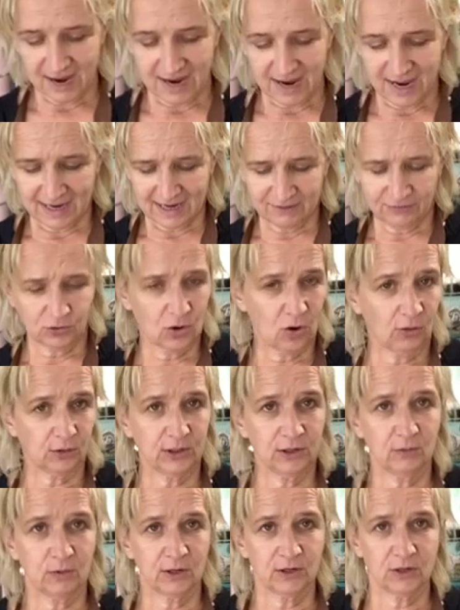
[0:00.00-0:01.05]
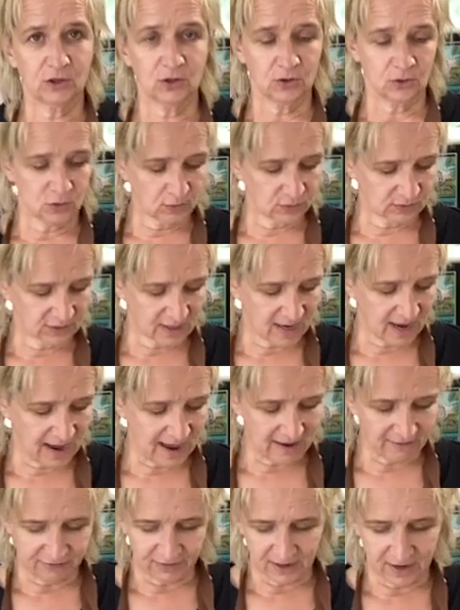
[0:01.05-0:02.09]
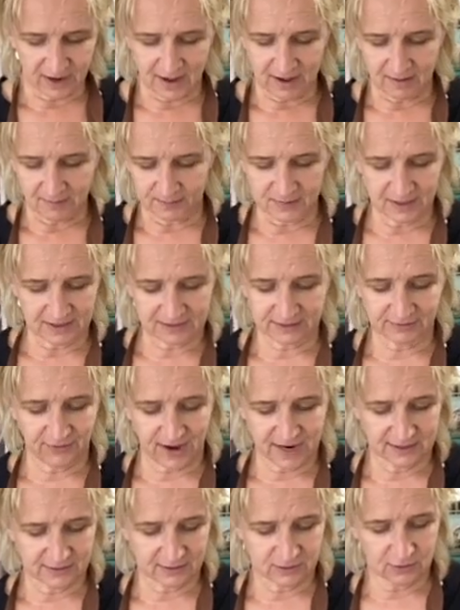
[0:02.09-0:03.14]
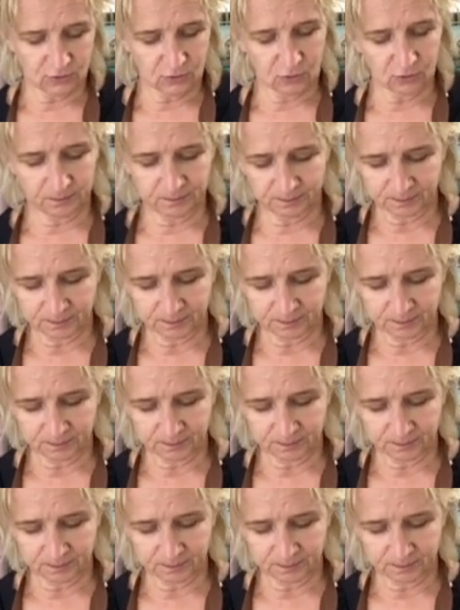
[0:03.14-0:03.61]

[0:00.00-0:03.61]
And if you only want to use half a cup, that's fine too.